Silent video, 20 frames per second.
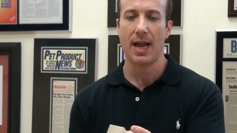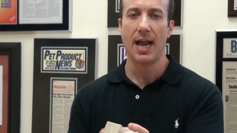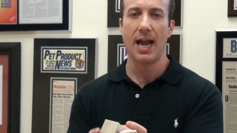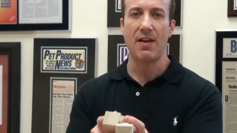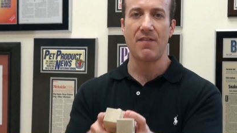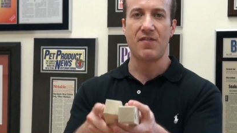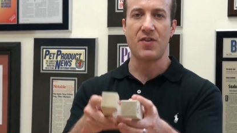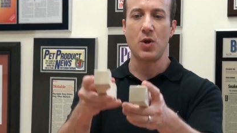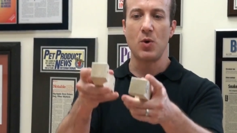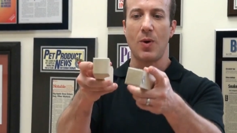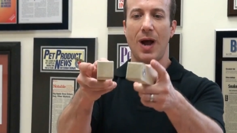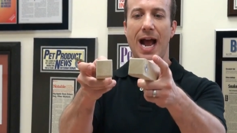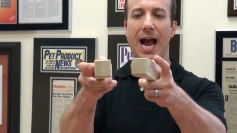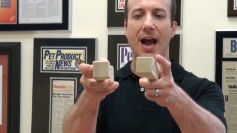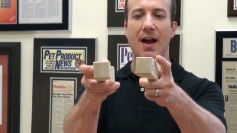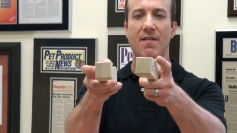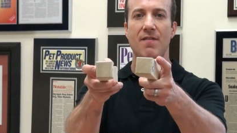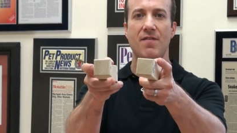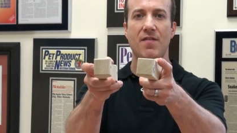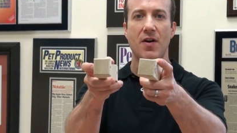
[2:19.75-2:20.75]
if you
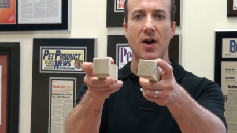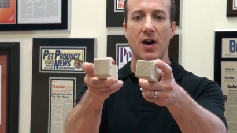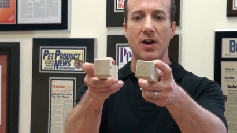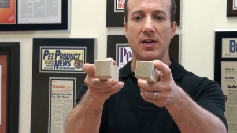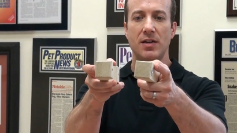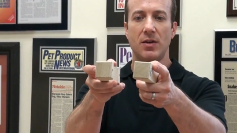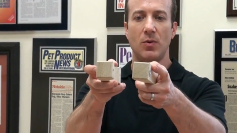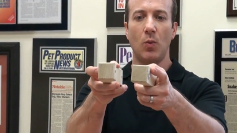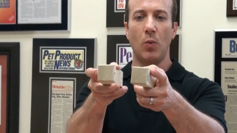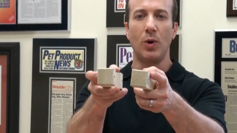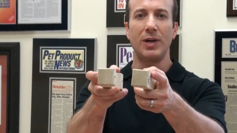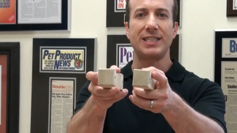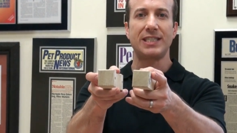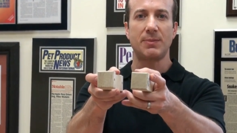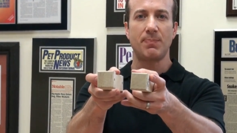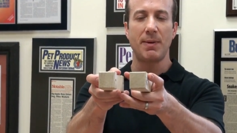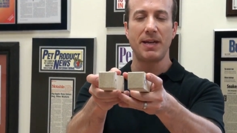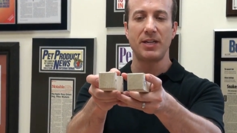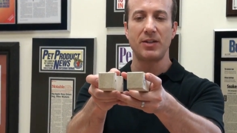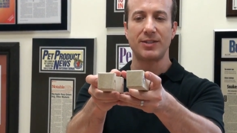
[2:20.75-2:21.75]
have wood
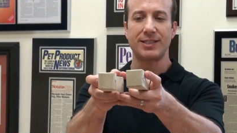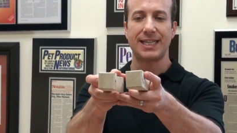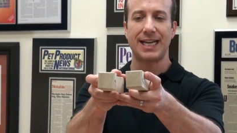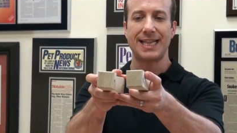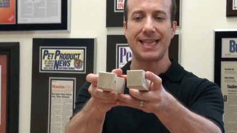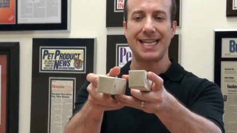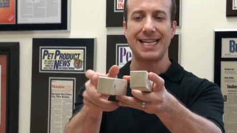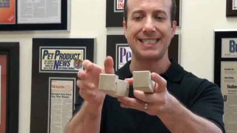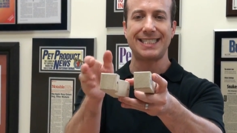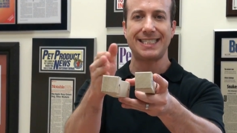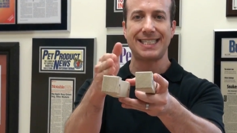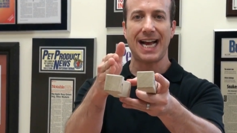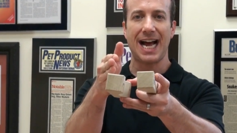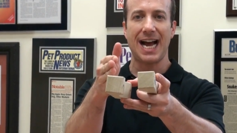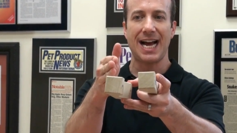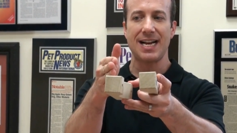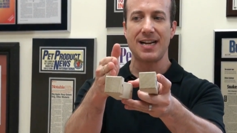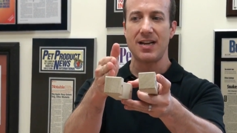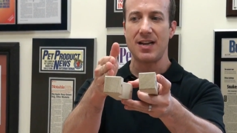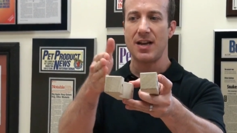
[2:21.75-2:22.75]
spindles on this
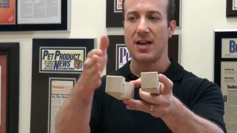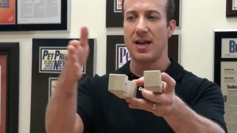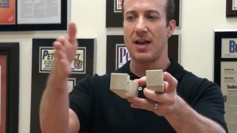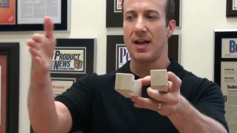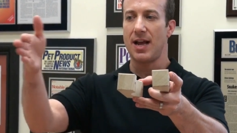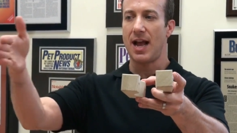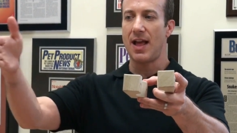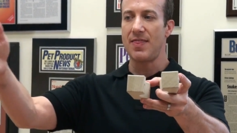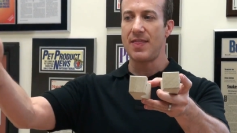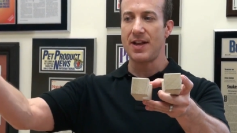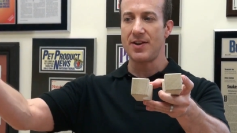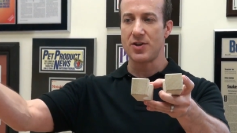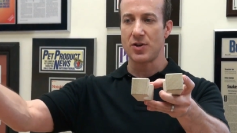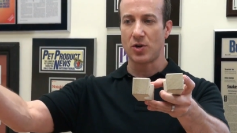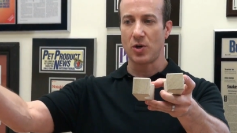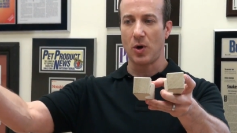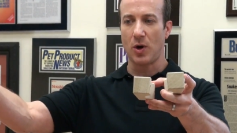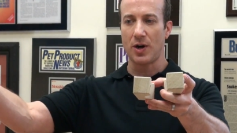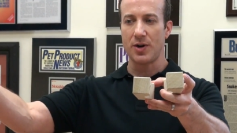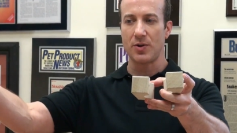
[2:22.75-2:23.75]
side and then your
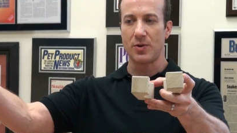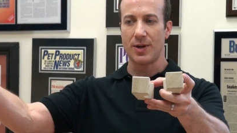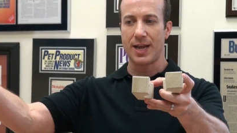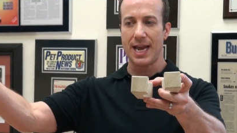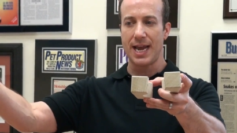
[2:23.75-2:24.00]
Cardinal